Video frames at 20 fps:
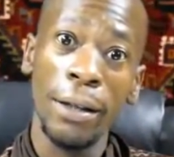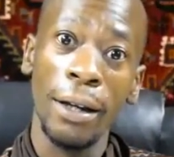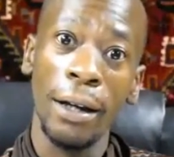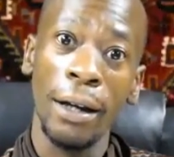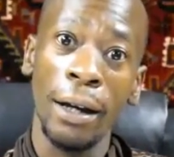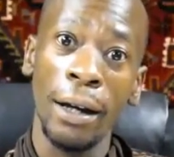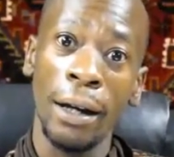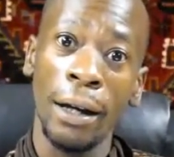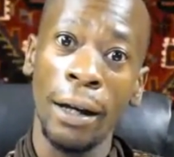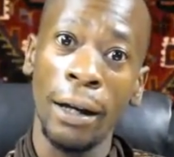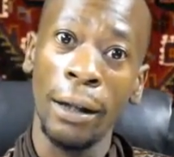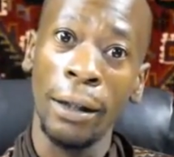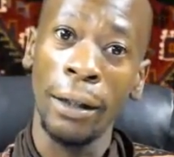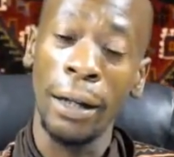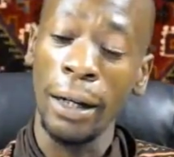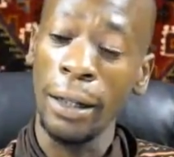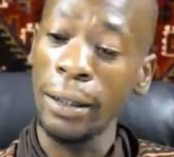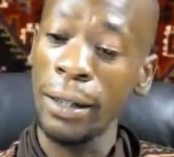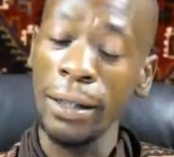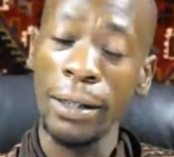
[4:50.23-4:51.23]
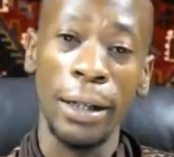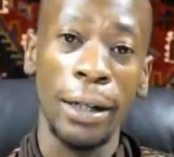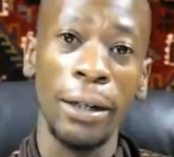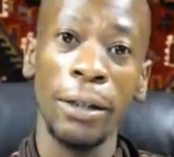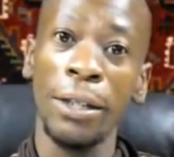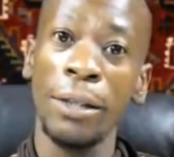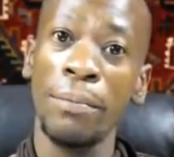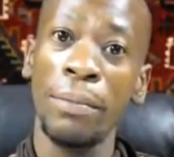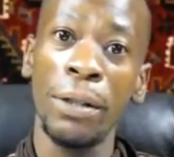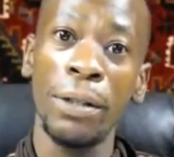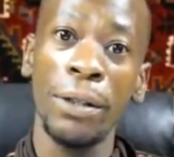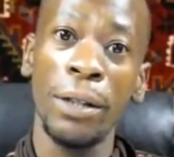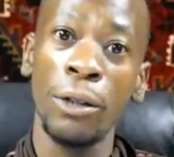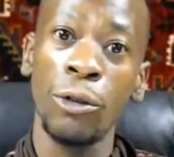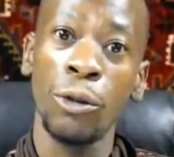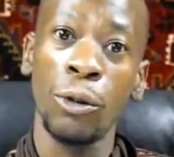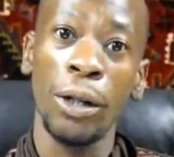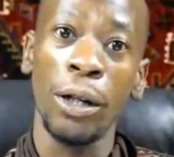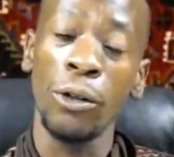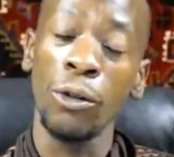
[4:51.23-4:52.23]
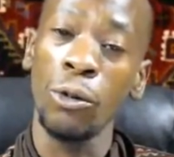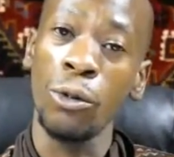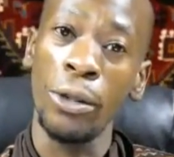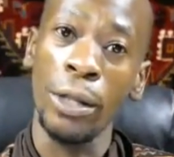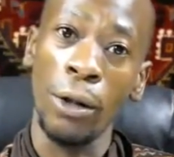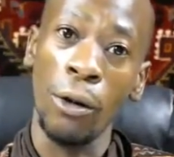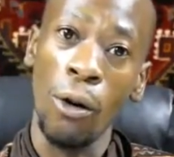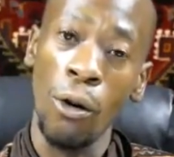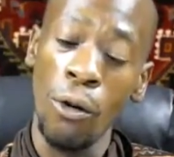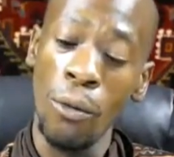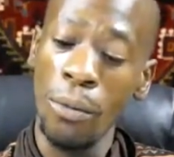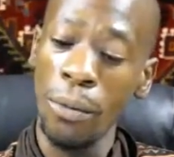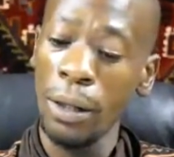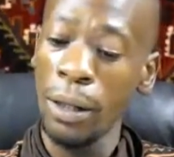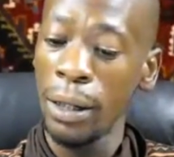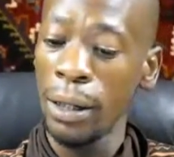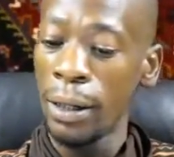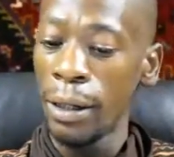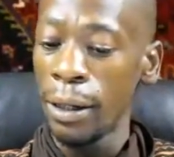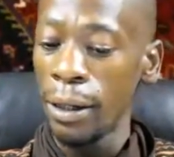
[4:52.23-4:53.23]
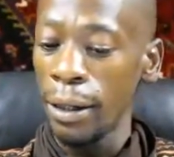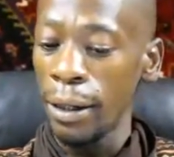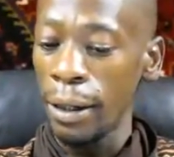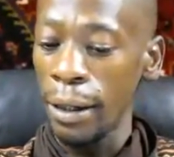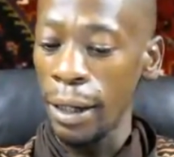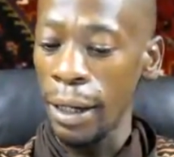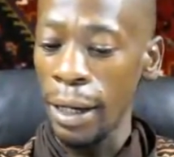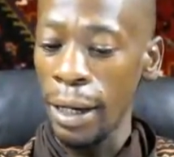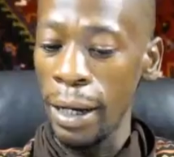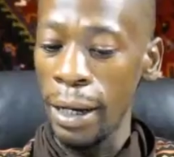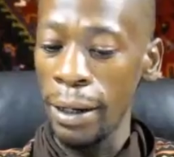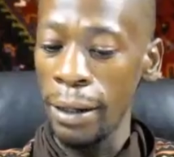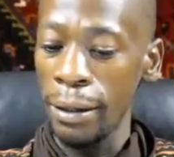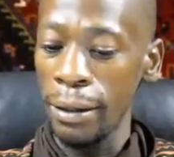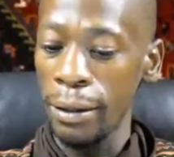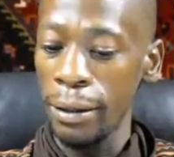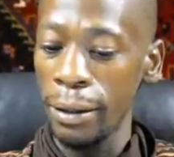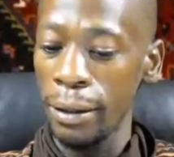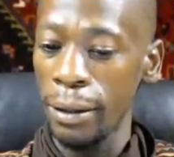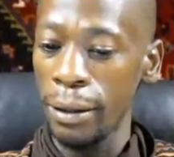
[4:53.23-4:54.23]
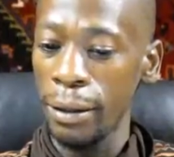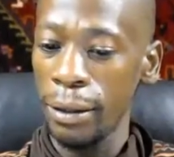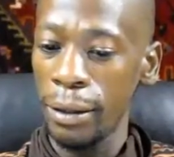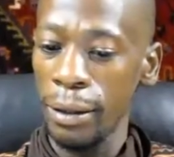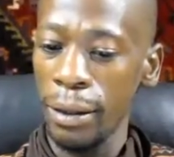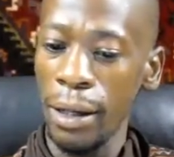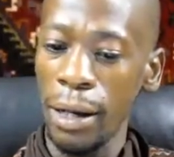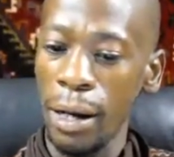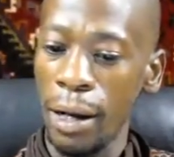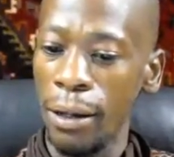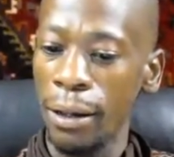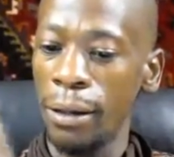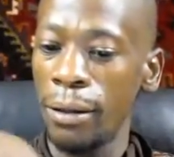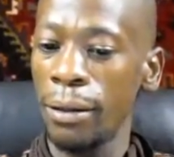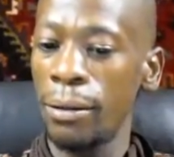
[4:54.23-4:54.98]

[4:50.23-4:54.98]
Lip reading: the latest recipes that you can use at home. And yeah,